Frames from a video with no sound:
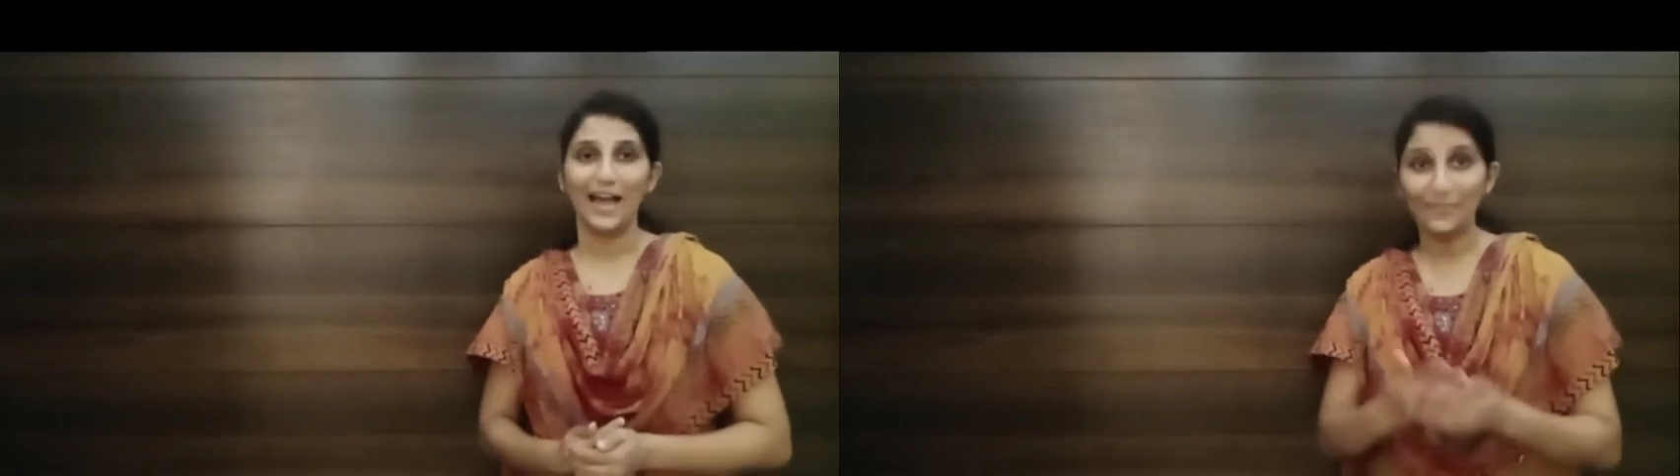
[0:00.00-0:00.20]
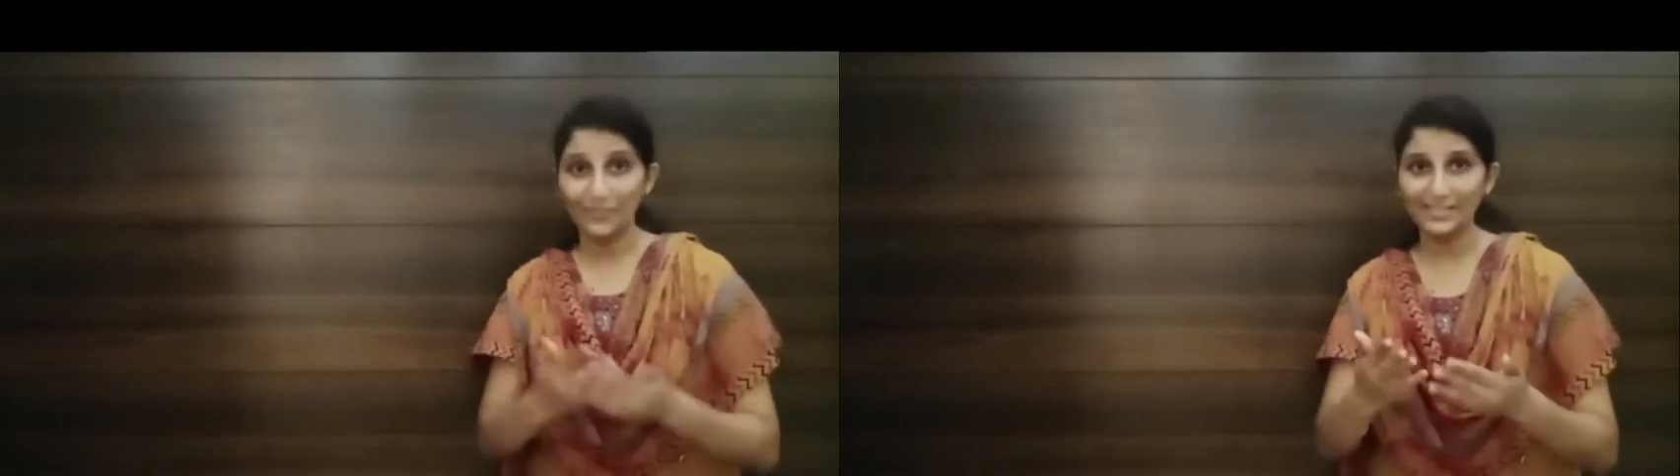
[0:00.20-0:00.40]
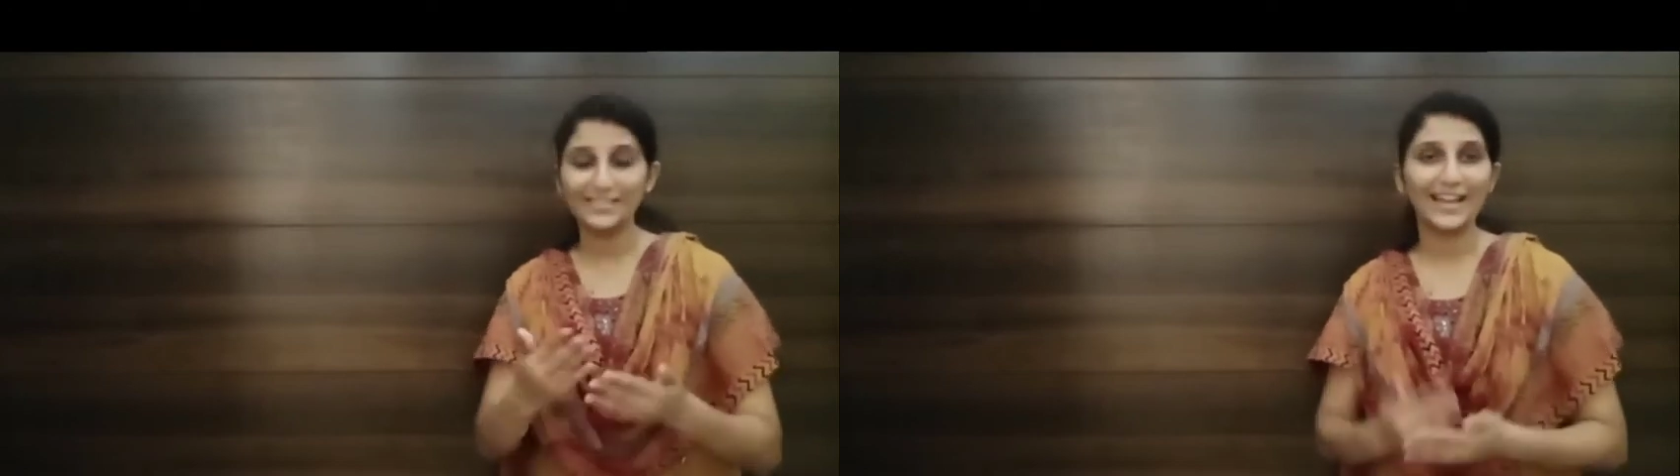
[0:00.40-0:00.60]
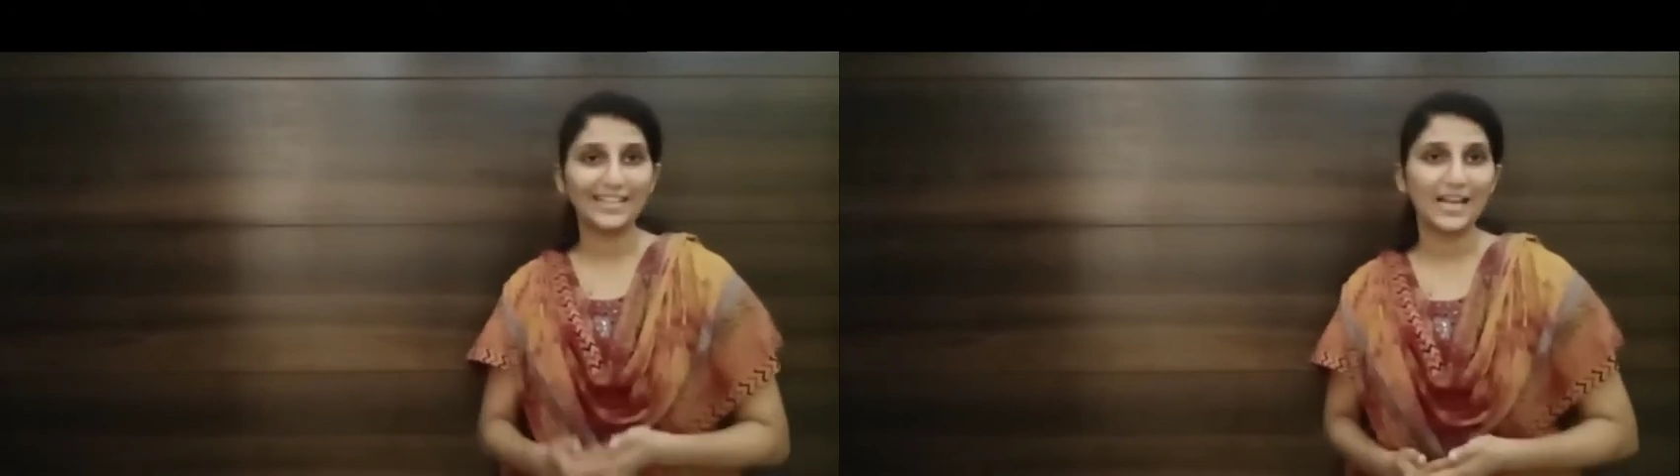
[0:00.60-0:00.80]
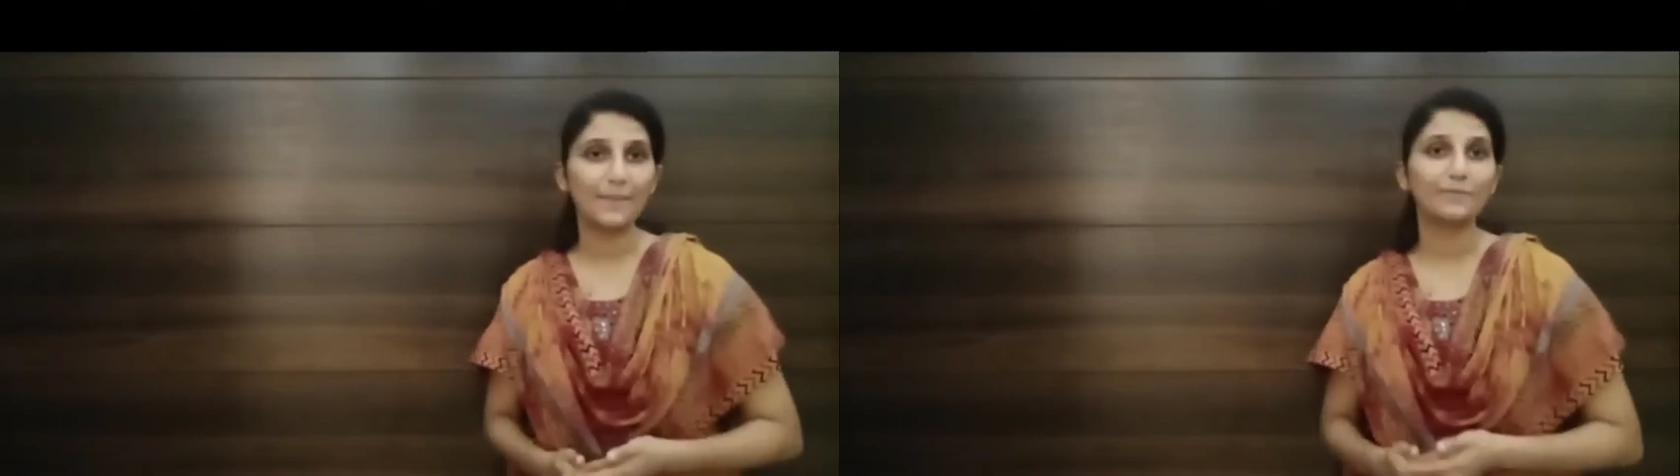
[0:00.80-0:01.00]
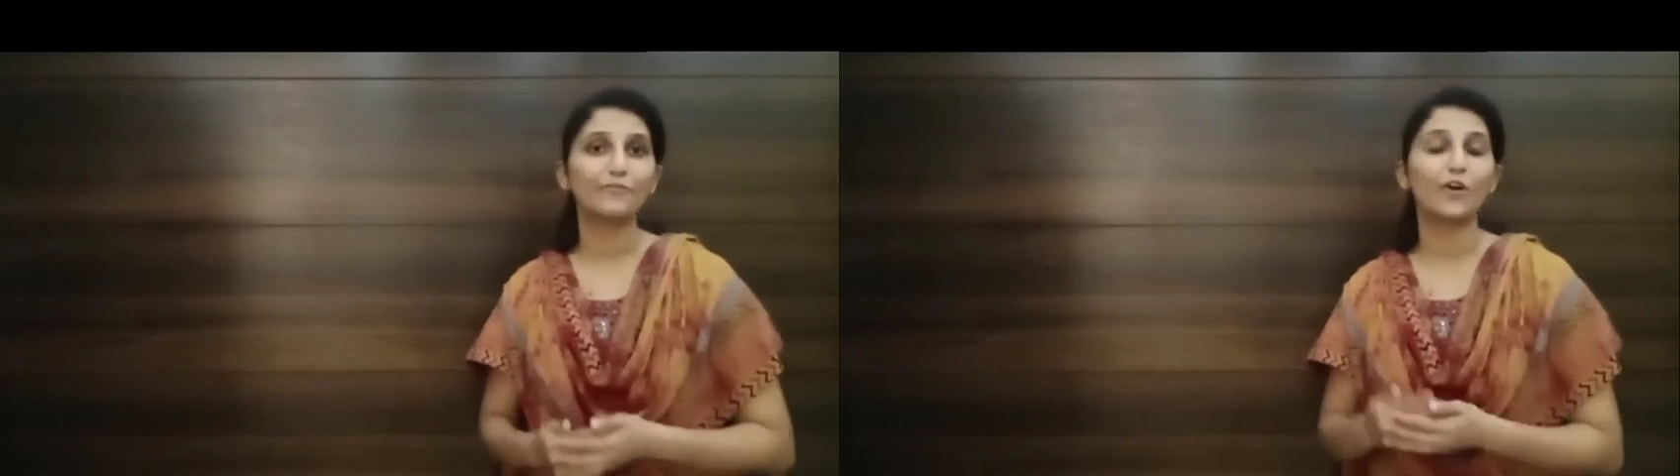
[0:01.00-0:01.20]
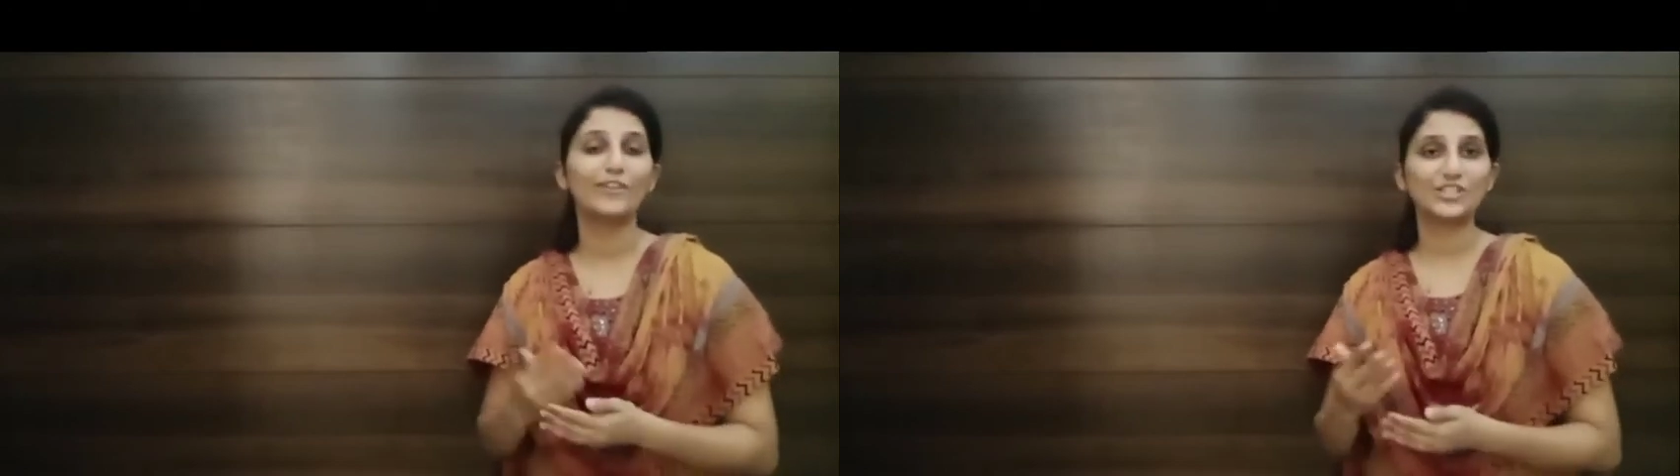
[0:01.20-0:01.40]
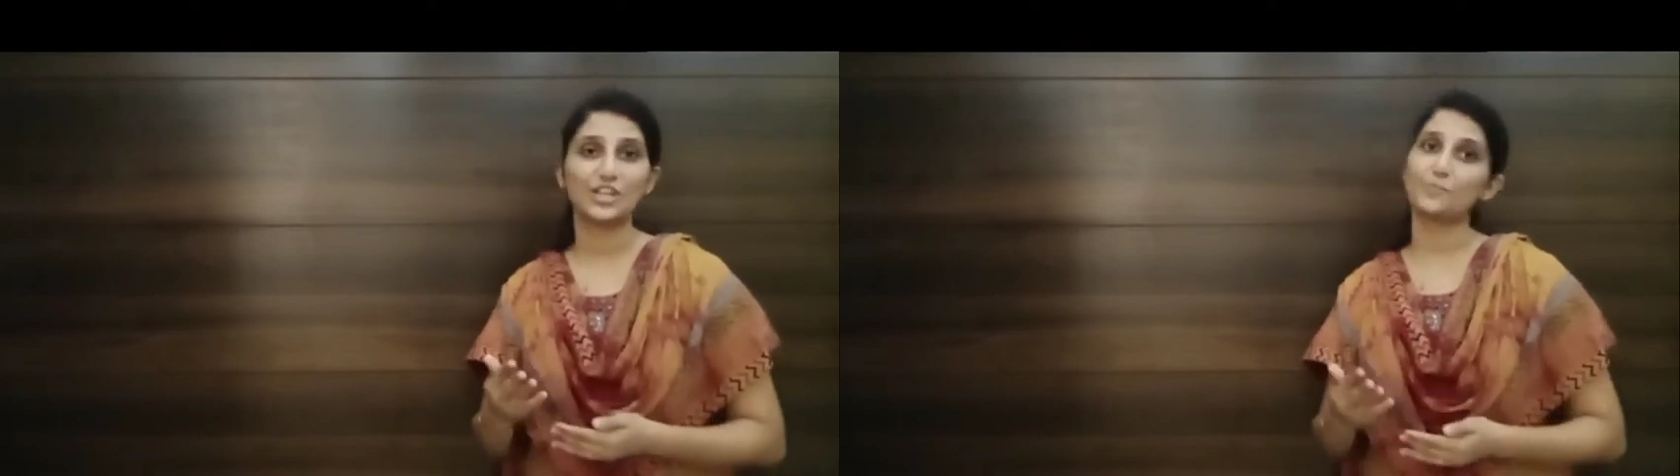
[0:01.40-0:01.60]
And this is an example for
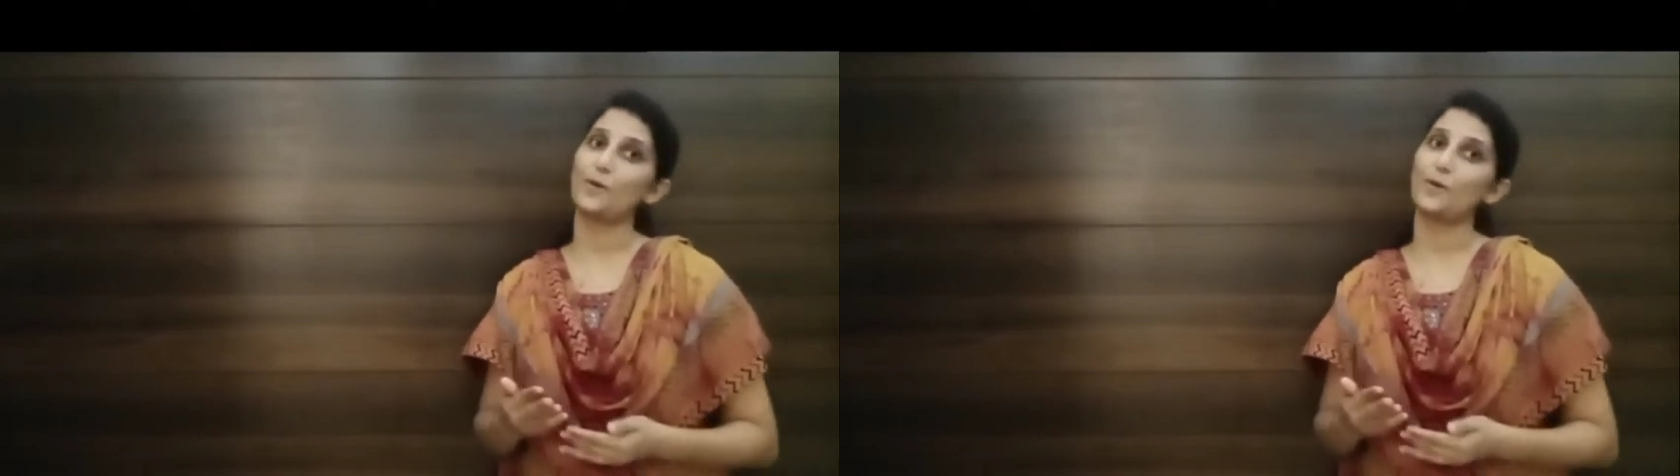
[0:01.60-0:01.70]
vegetative